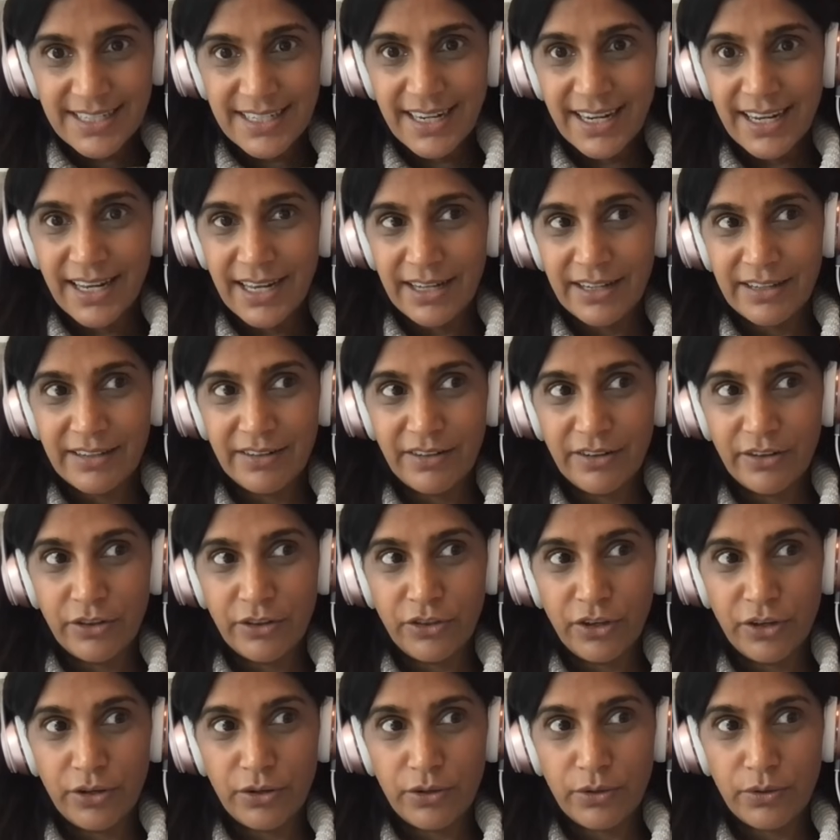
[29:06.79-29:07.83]
And
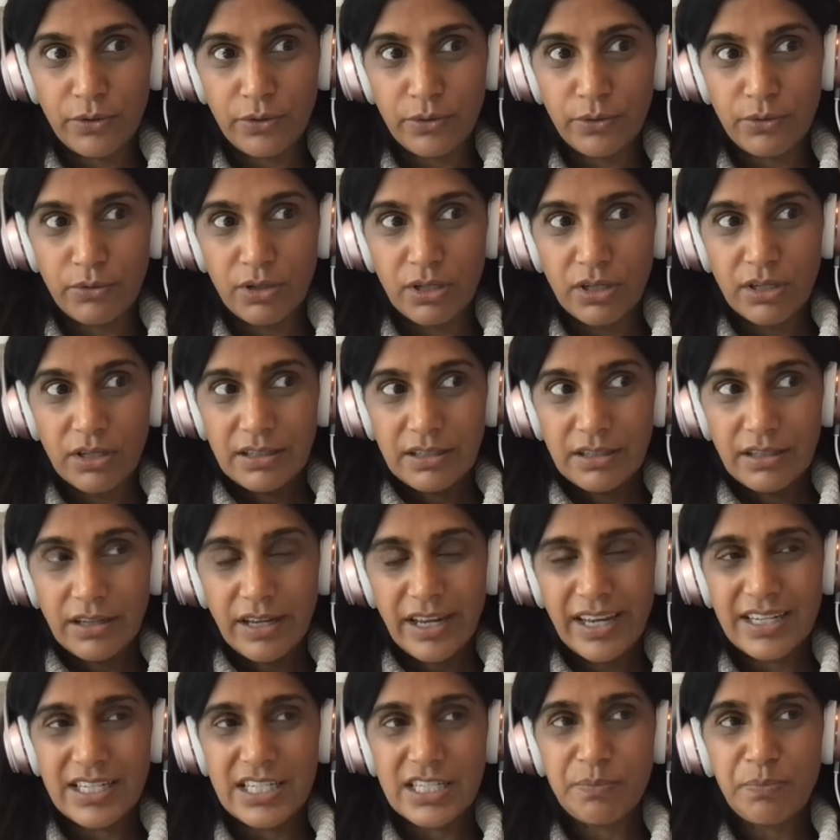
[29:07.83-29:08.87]
though
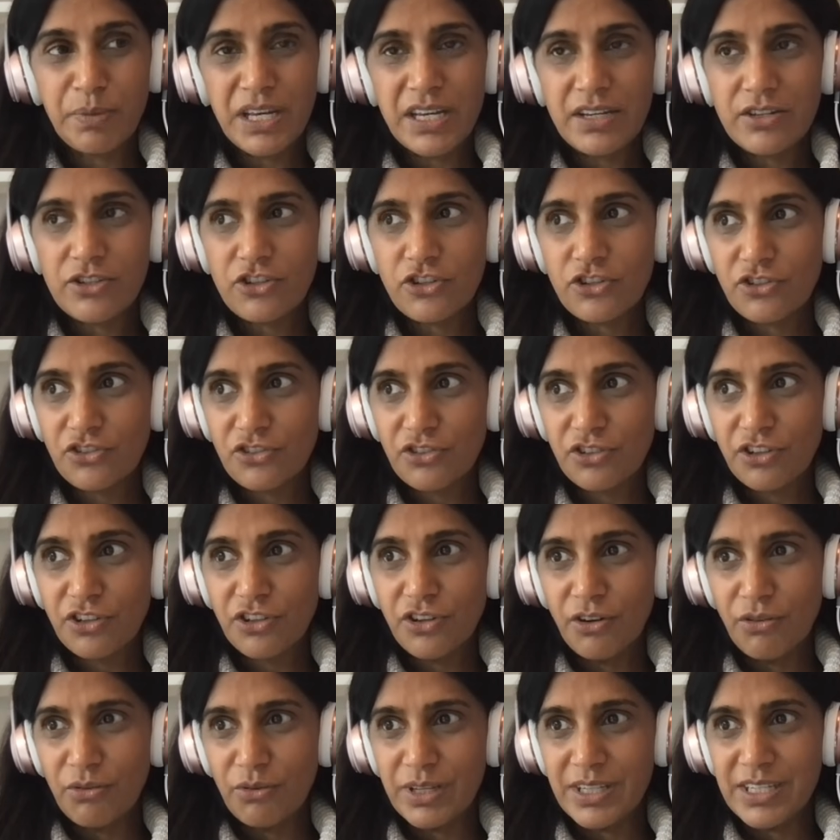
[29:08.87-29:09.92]
his speech,
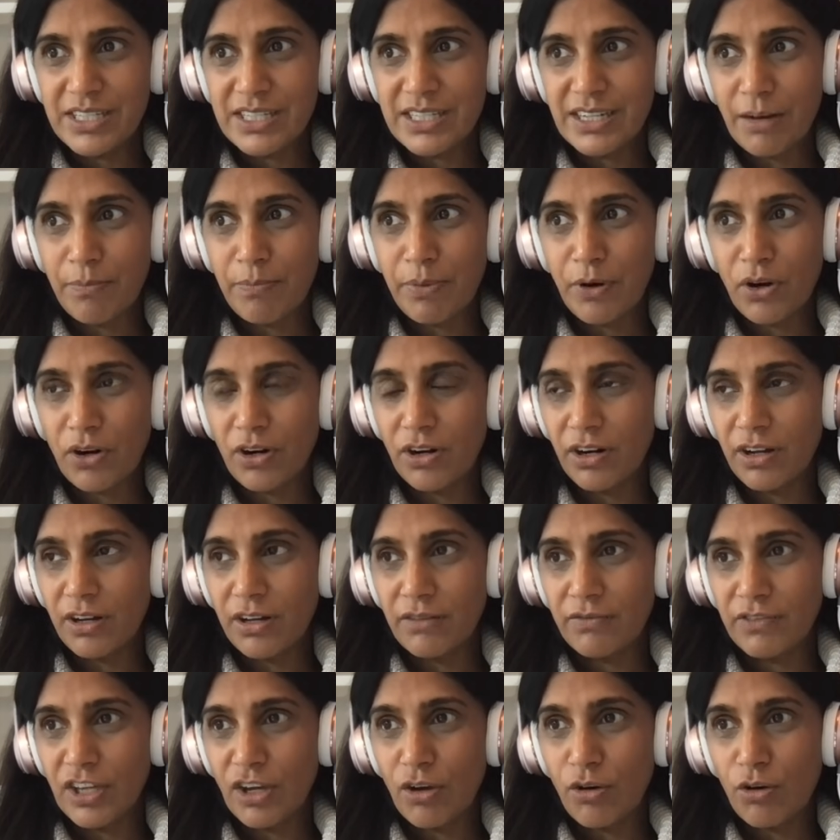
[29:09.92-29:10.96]
is a part
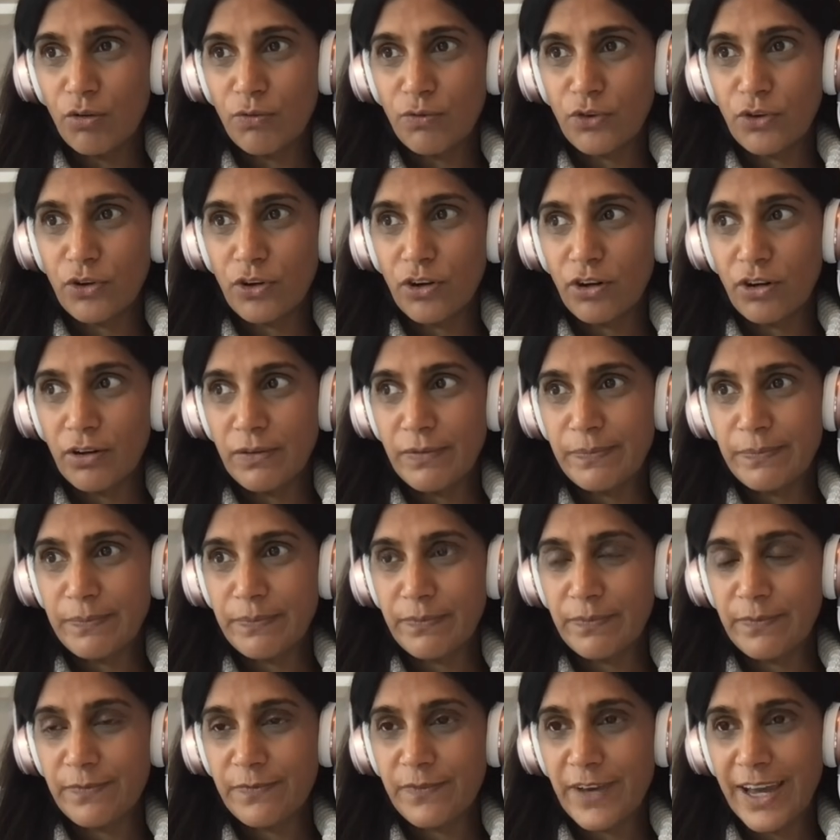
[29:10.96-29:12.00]
of the overall
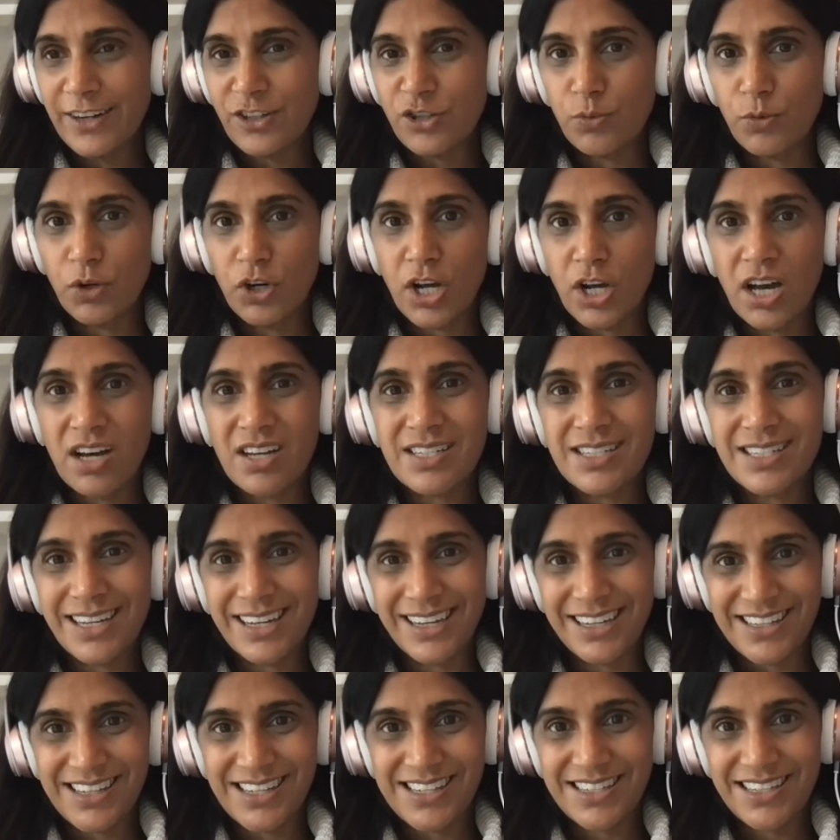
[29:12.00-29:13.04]
factual
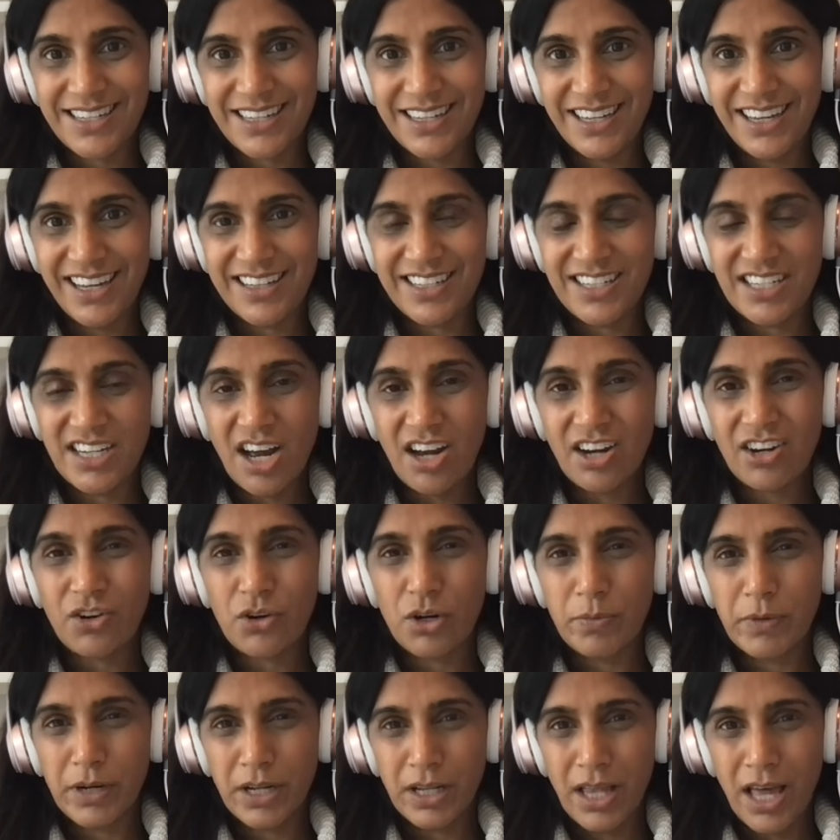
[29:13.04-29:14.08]
context, it's not
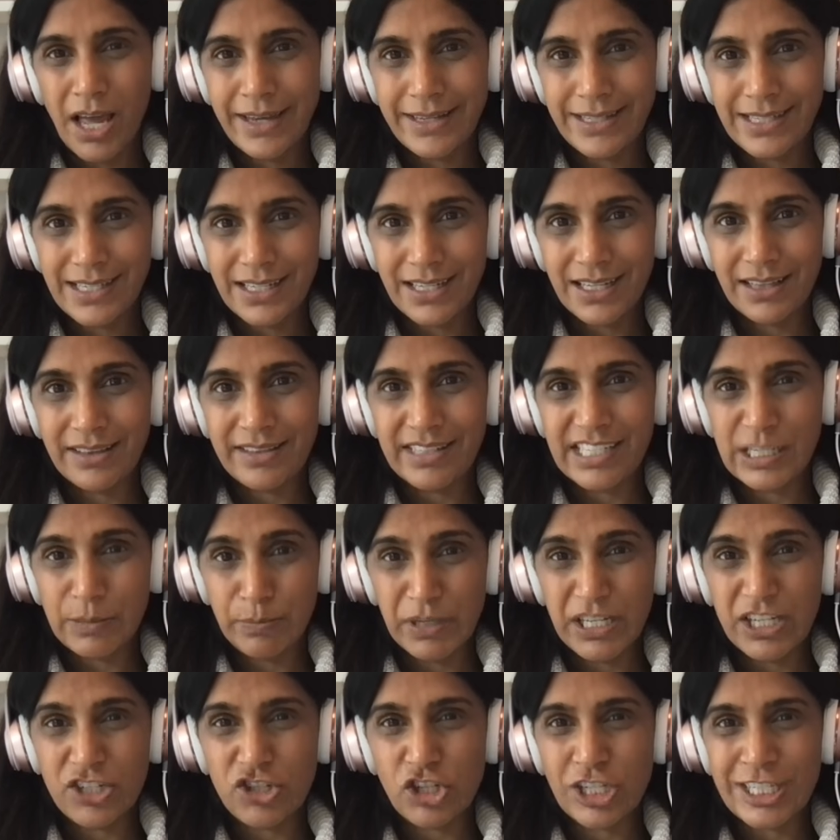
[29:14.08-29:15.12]
criminalizing the
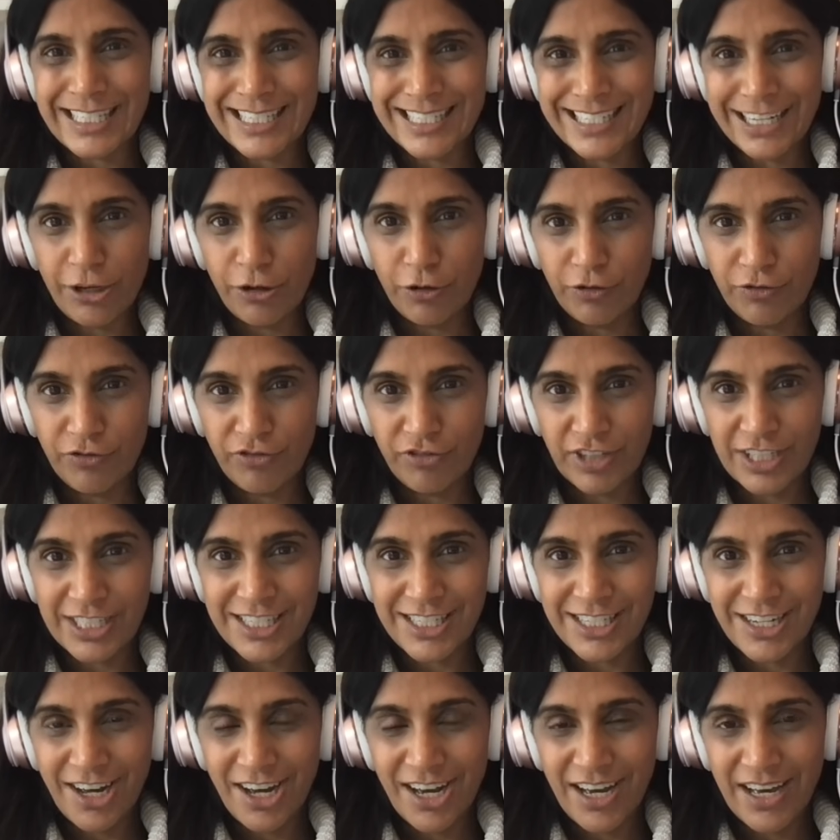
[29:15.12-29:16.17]
speech itself. It's
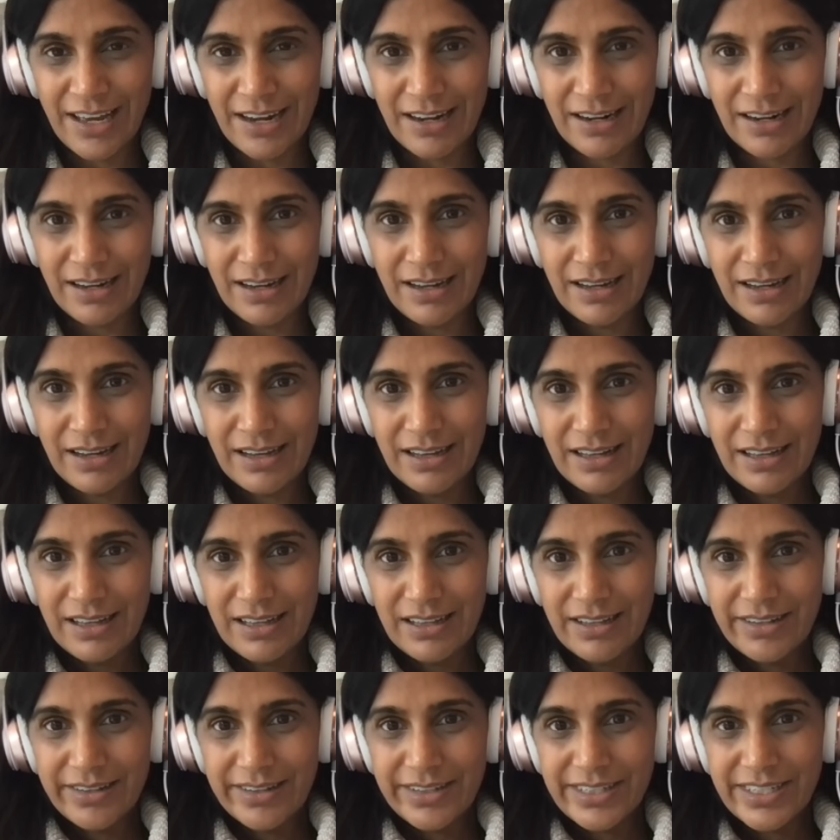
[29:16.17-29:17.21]
not
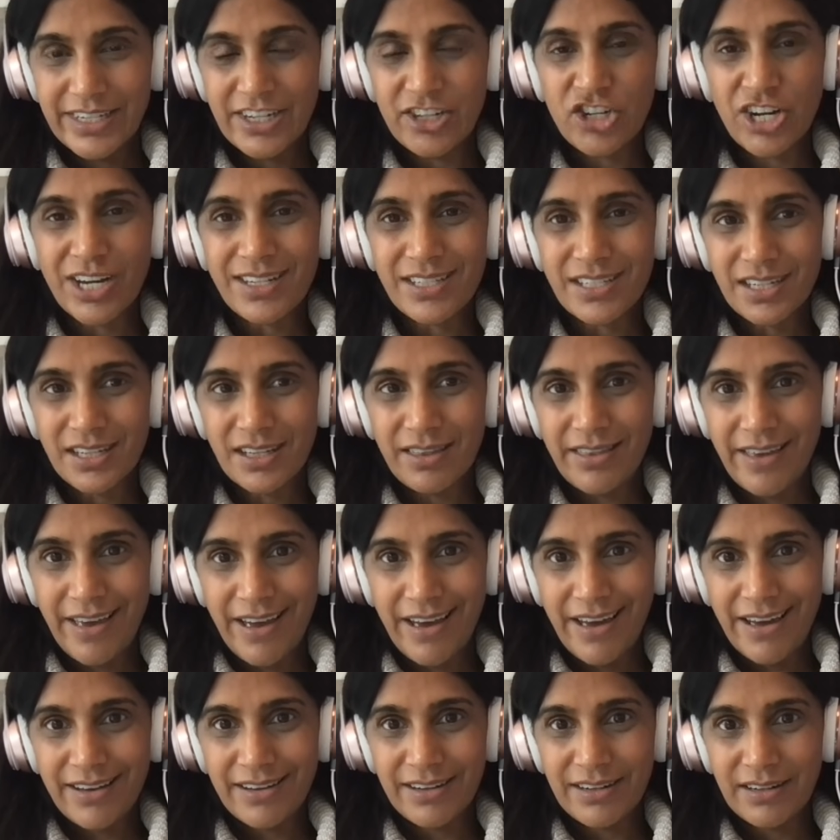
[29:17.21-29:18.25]
suggesting
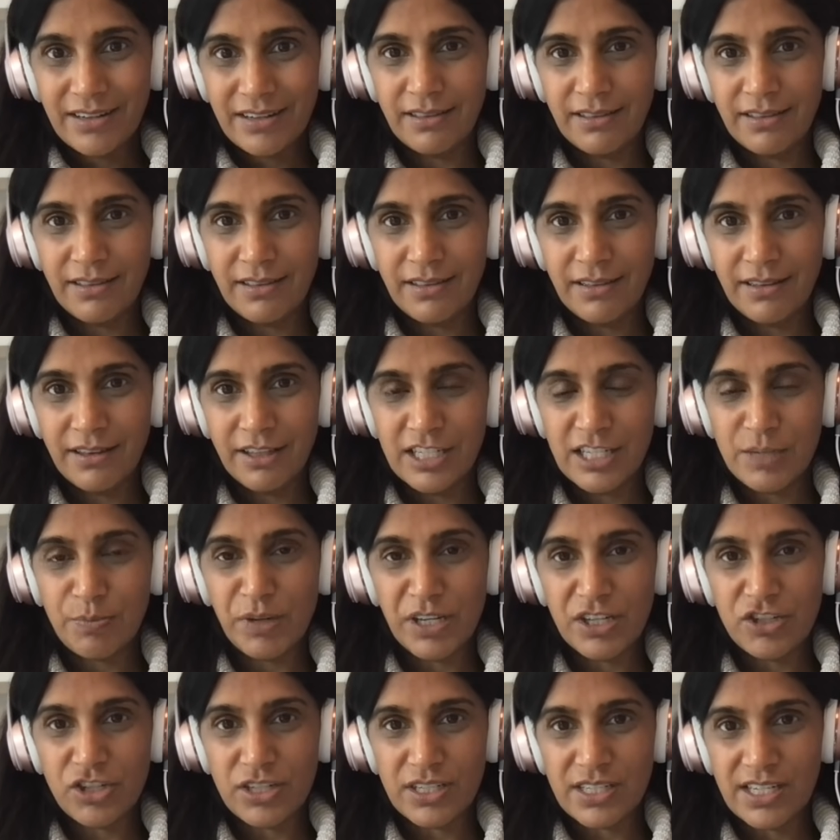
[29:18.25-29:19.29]
that the
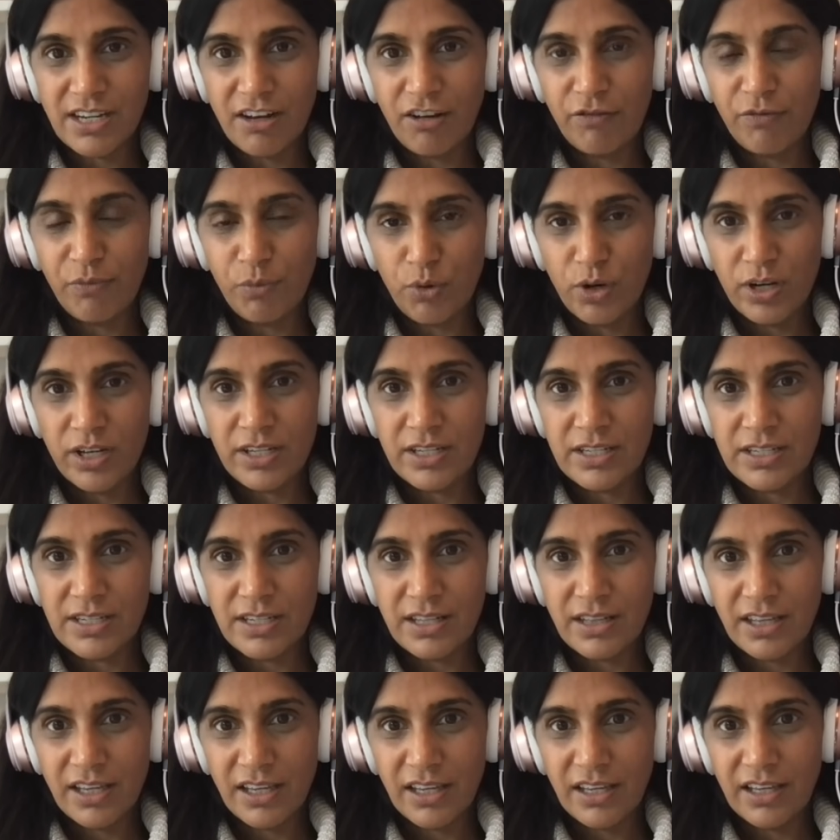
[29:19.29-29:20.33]
speech itself was
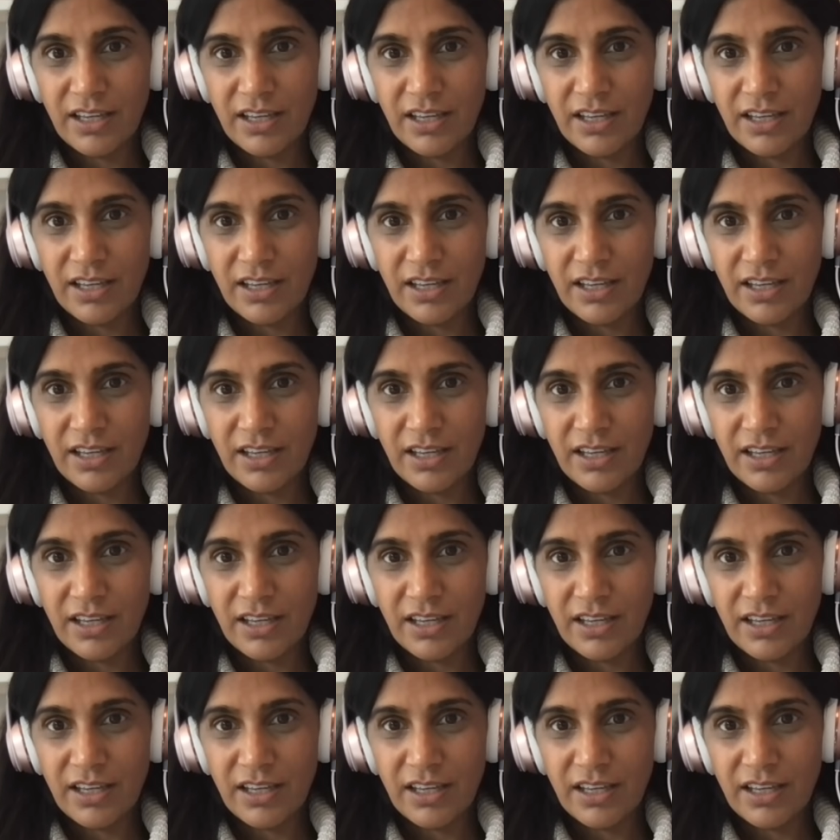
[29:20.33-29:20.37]
the